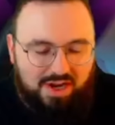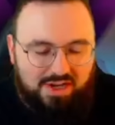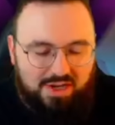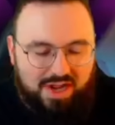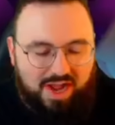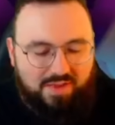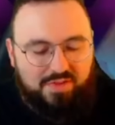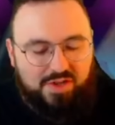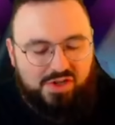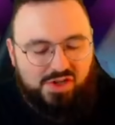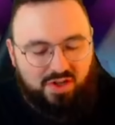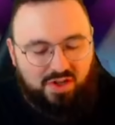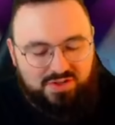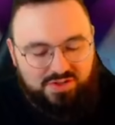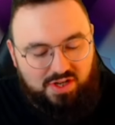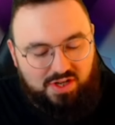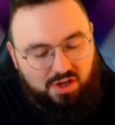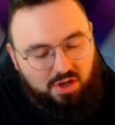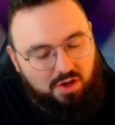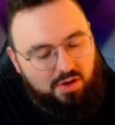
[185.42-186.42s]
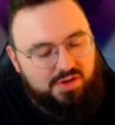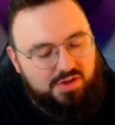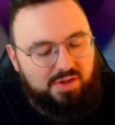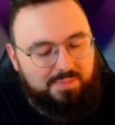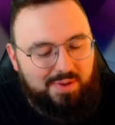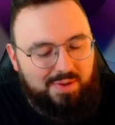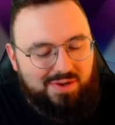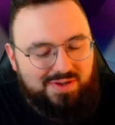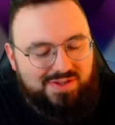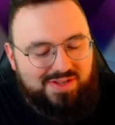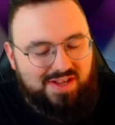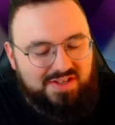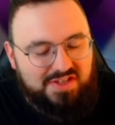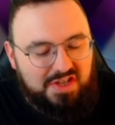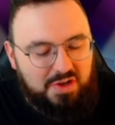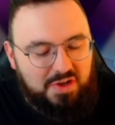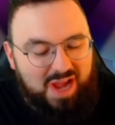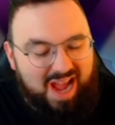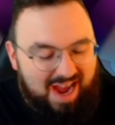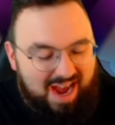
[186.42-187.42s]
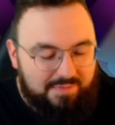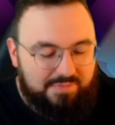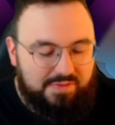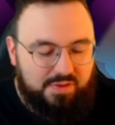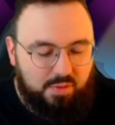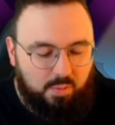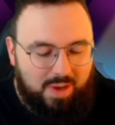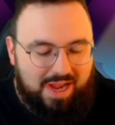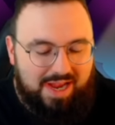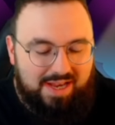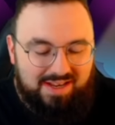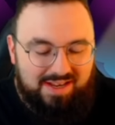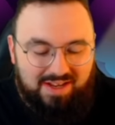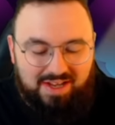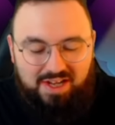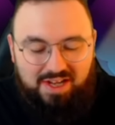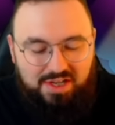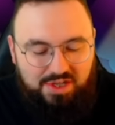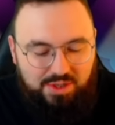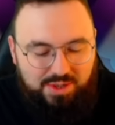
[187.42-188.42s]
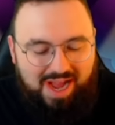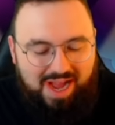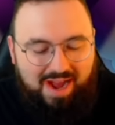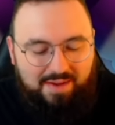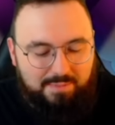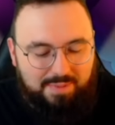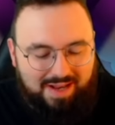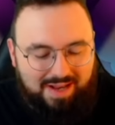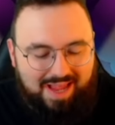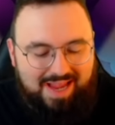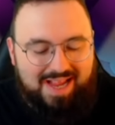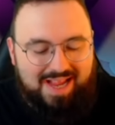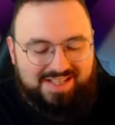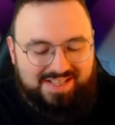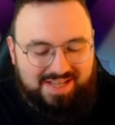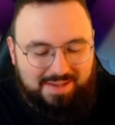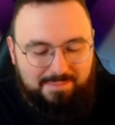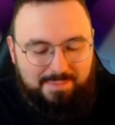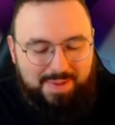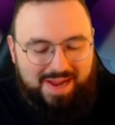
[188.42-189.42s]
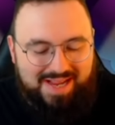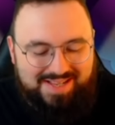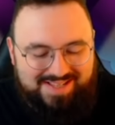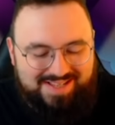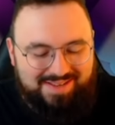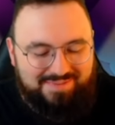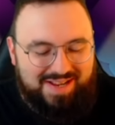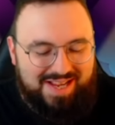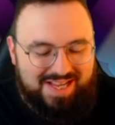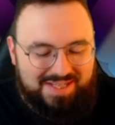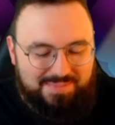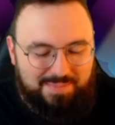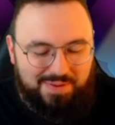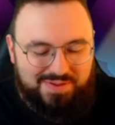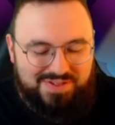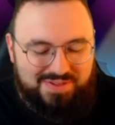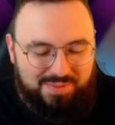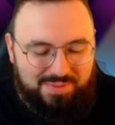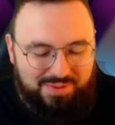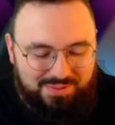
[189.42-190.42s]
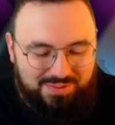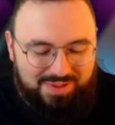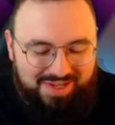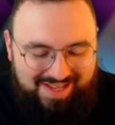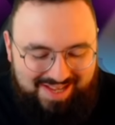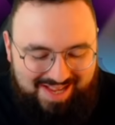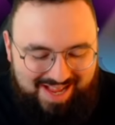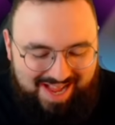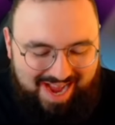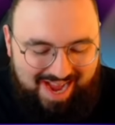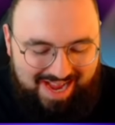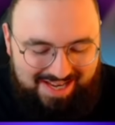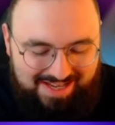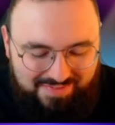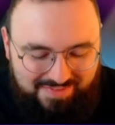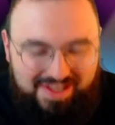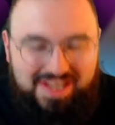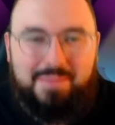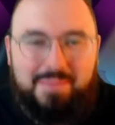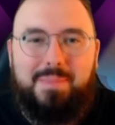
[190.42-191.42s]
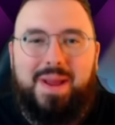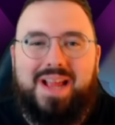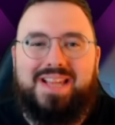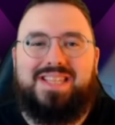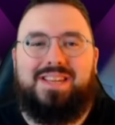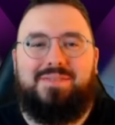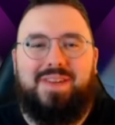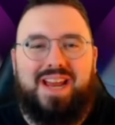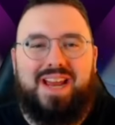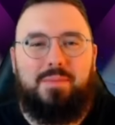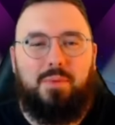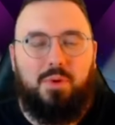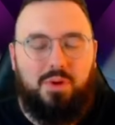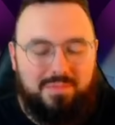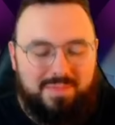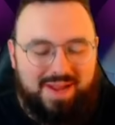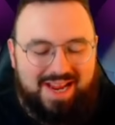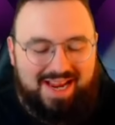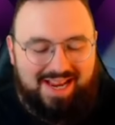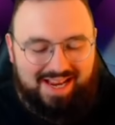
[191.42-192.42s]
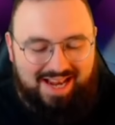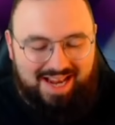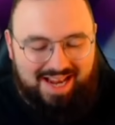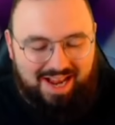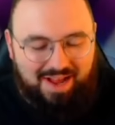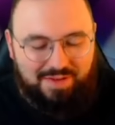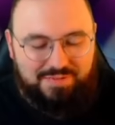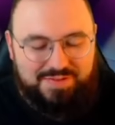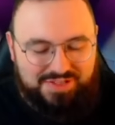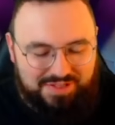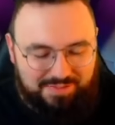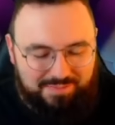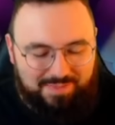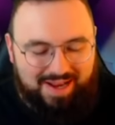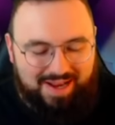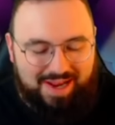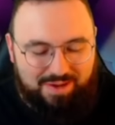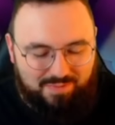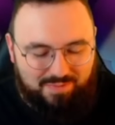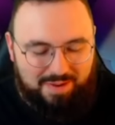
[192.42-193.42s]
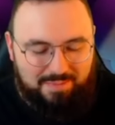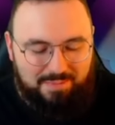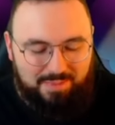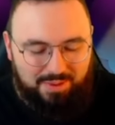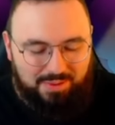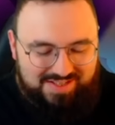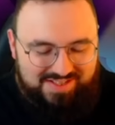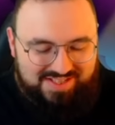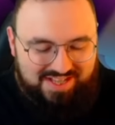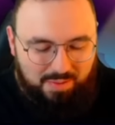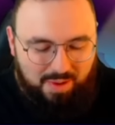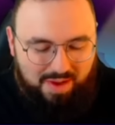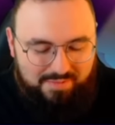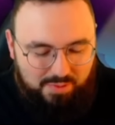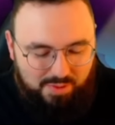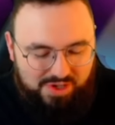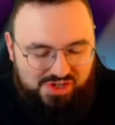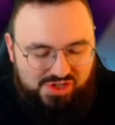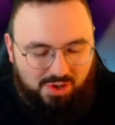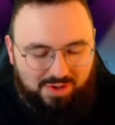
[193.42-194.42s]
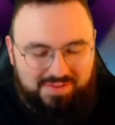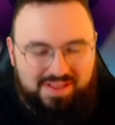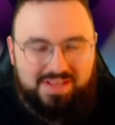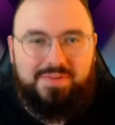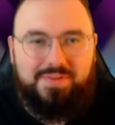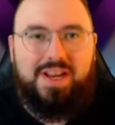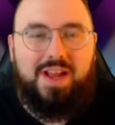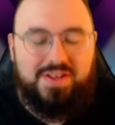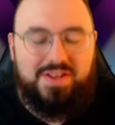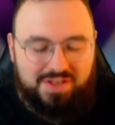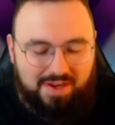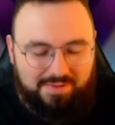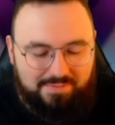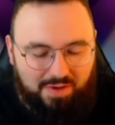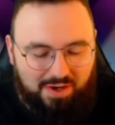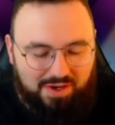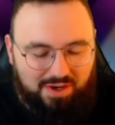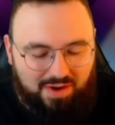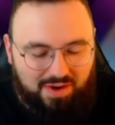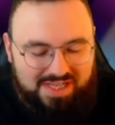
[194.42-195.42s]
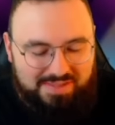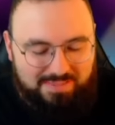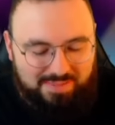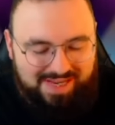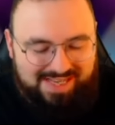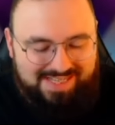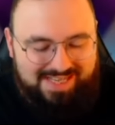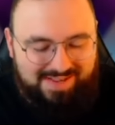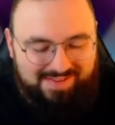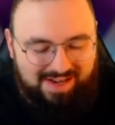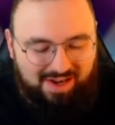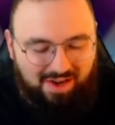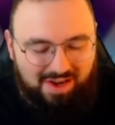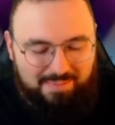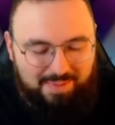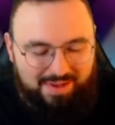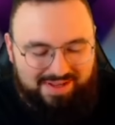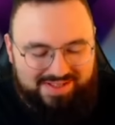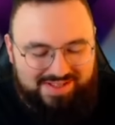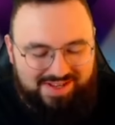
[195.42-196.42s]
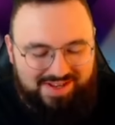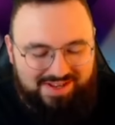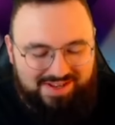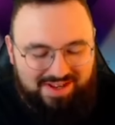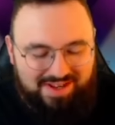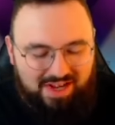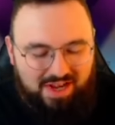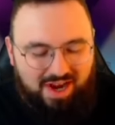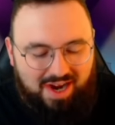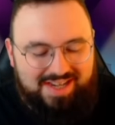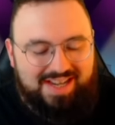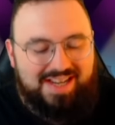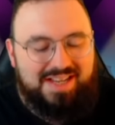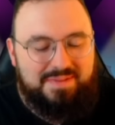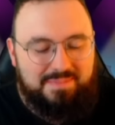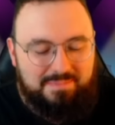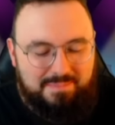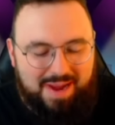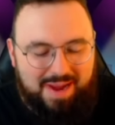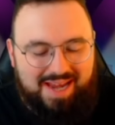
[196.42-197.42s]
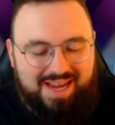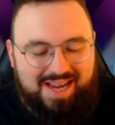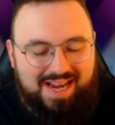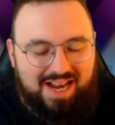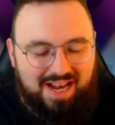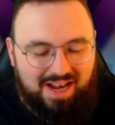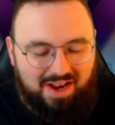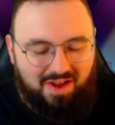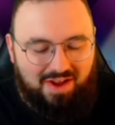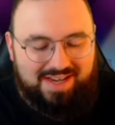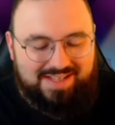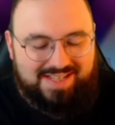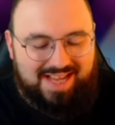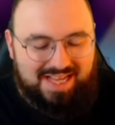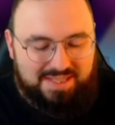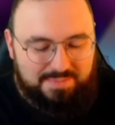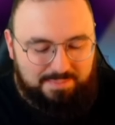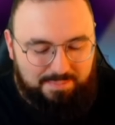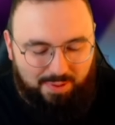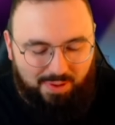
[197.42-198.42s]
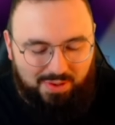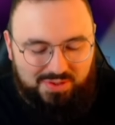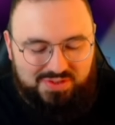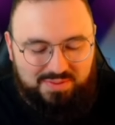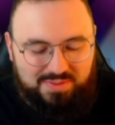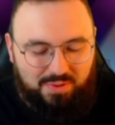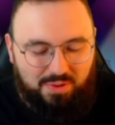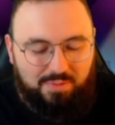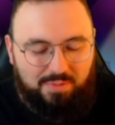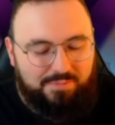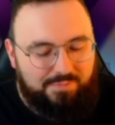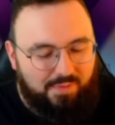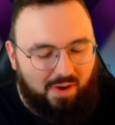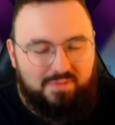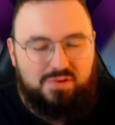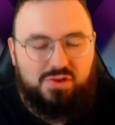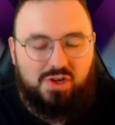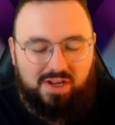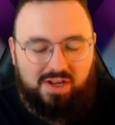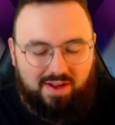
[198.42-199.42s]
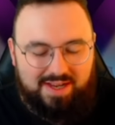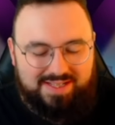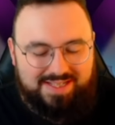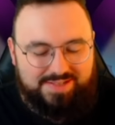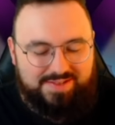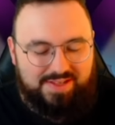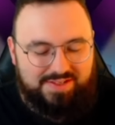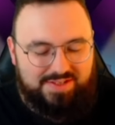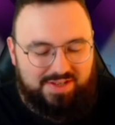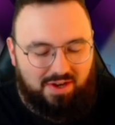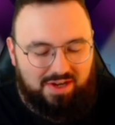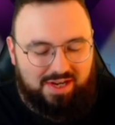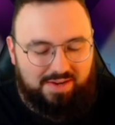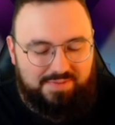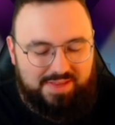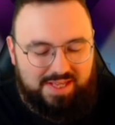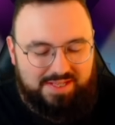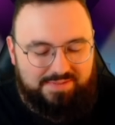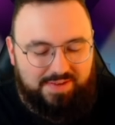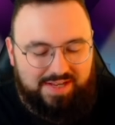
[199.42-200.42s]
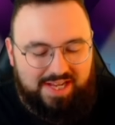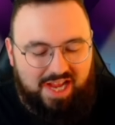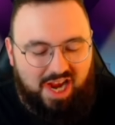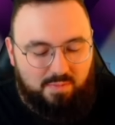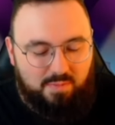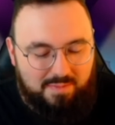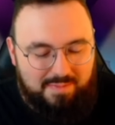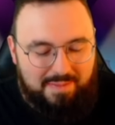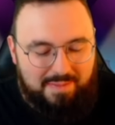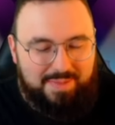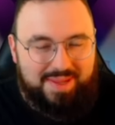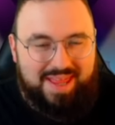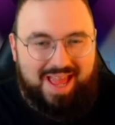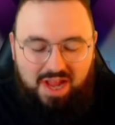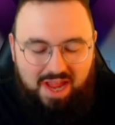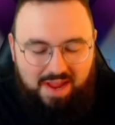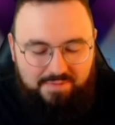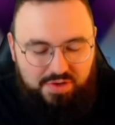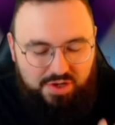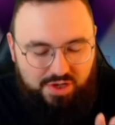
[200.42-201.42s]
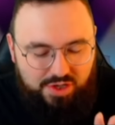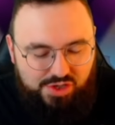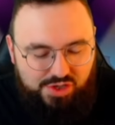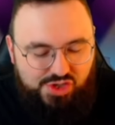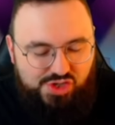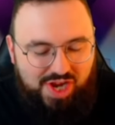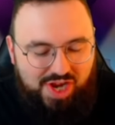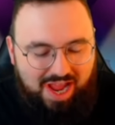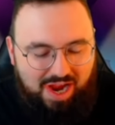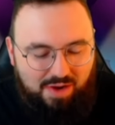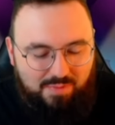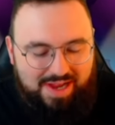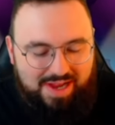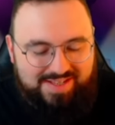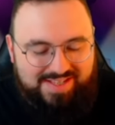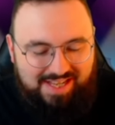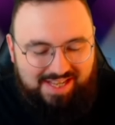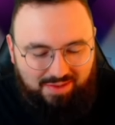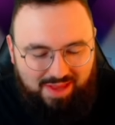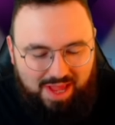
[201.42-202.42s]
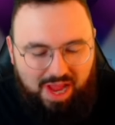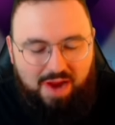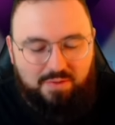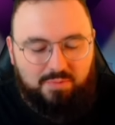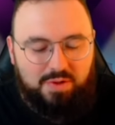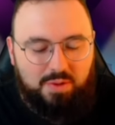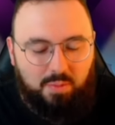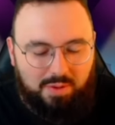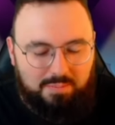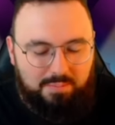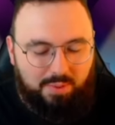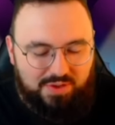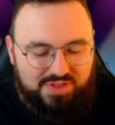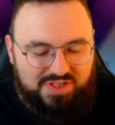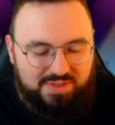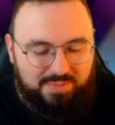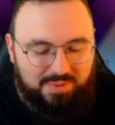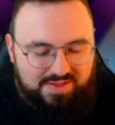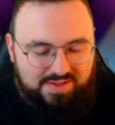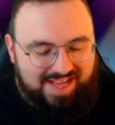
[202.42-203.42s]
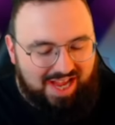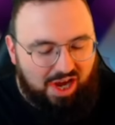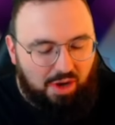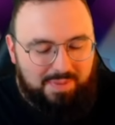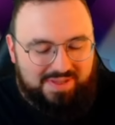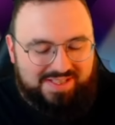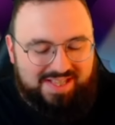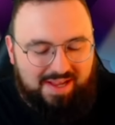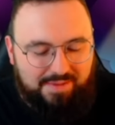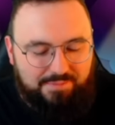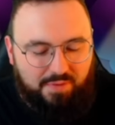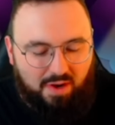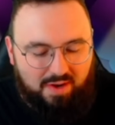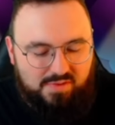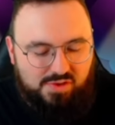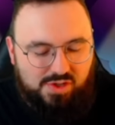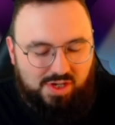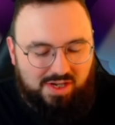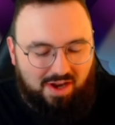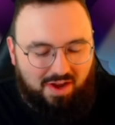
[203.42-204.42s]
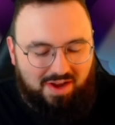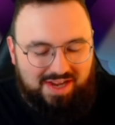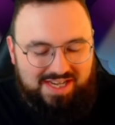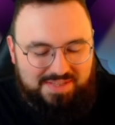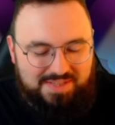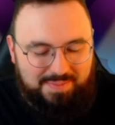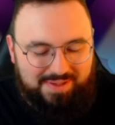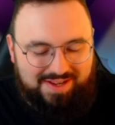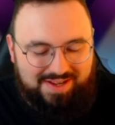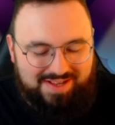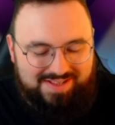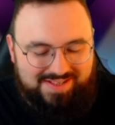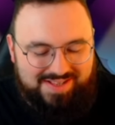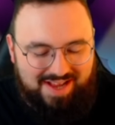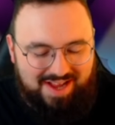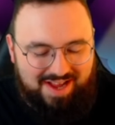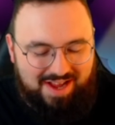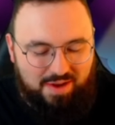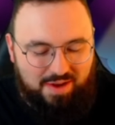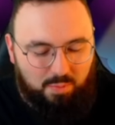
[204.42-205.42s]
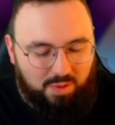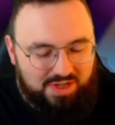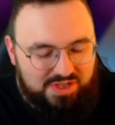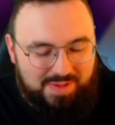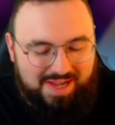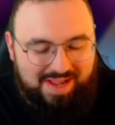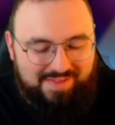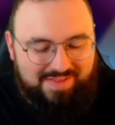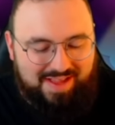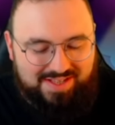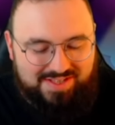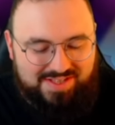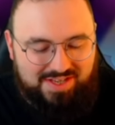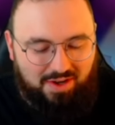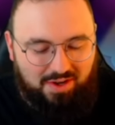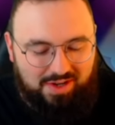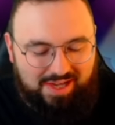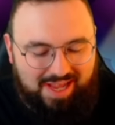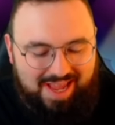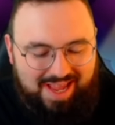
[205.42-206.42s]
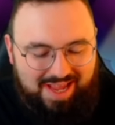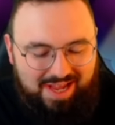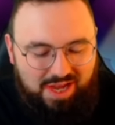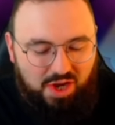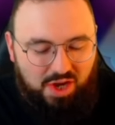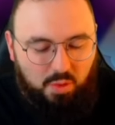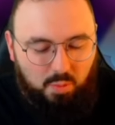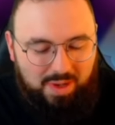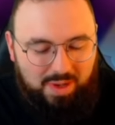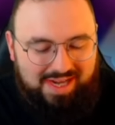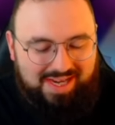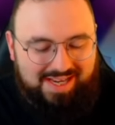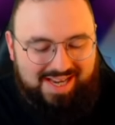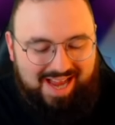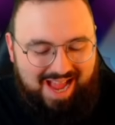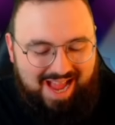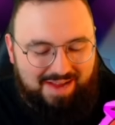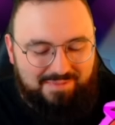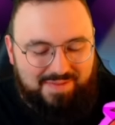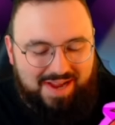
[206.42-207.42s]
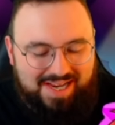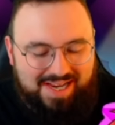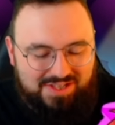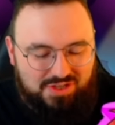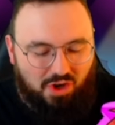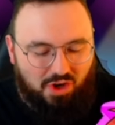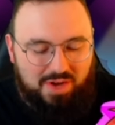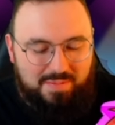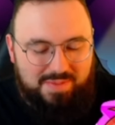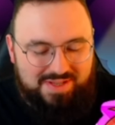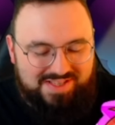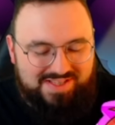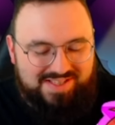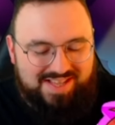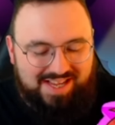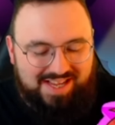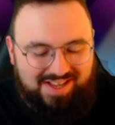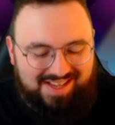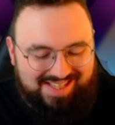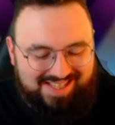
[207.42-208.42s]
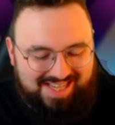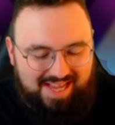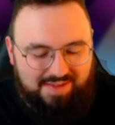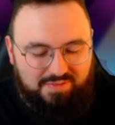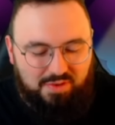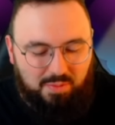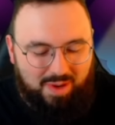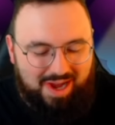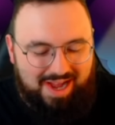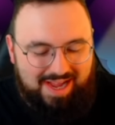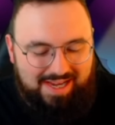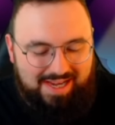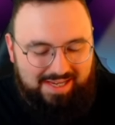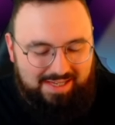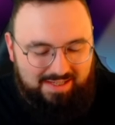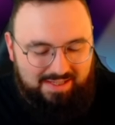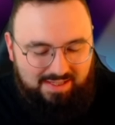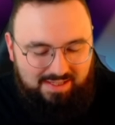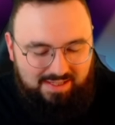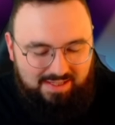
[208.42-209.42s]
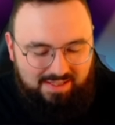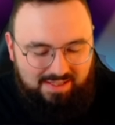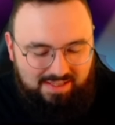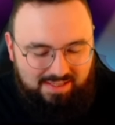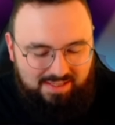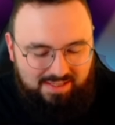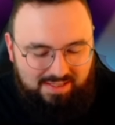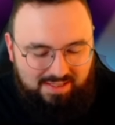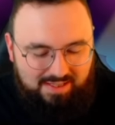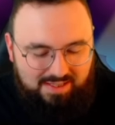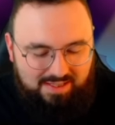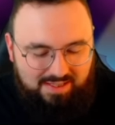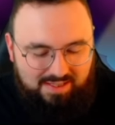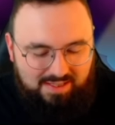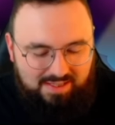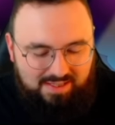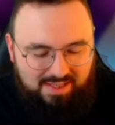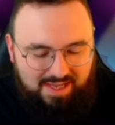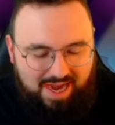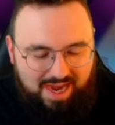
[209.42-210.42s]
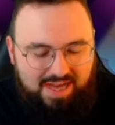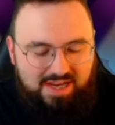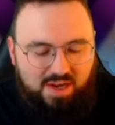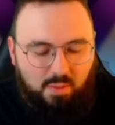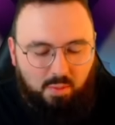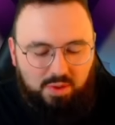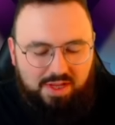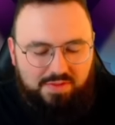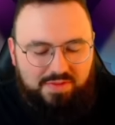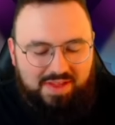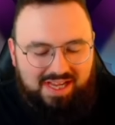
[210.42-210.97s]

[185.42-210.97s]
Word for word: you have the chance to lose your booster, so you have to win. You have to play as competitively as possible, and uh, the competitive animal in me loves to play Rumble. So uh, if you're enjoying this video so far, guys, please hit the like button. I need as many likes as possible. 500 likes is the target for this video. Remember that. If you can share it, tell everyone possible to help us get 500 likes, because uh, once we hit that target, we can have a diamond sticker giveaway and uh, what do you think